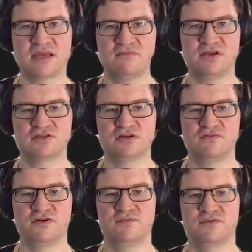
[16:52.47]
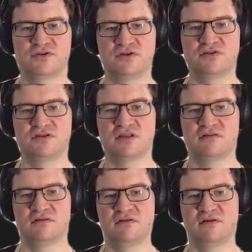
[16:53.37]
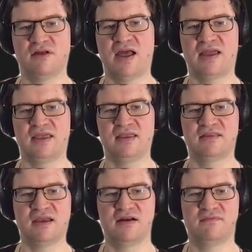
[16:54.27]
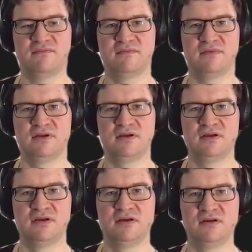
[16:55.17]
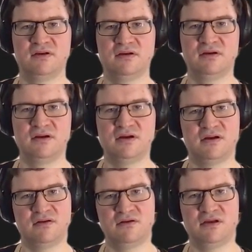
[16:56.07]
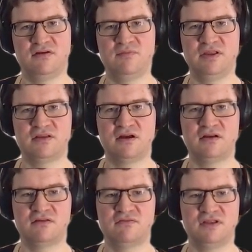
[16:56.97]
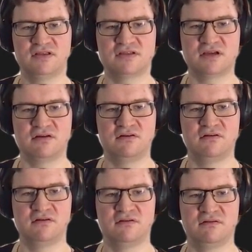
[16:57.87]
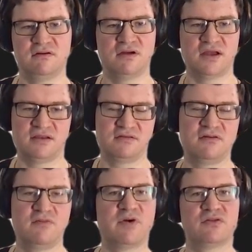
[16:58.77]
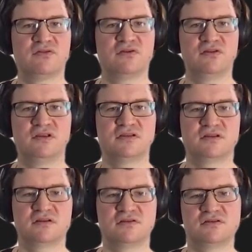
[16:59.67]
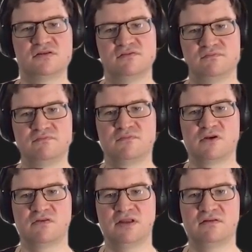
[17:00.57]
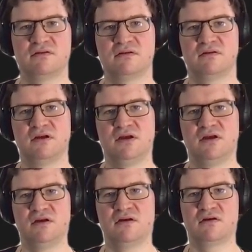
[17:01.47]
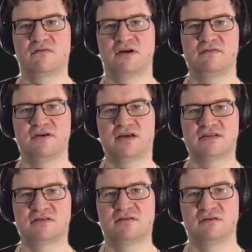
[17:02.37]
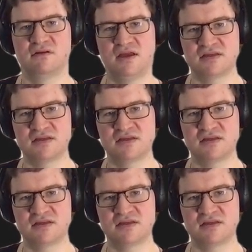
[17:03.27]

gateway server, so it's not hanging there. And again, a bit under 20 seconds and about 13 seconds, so quite fast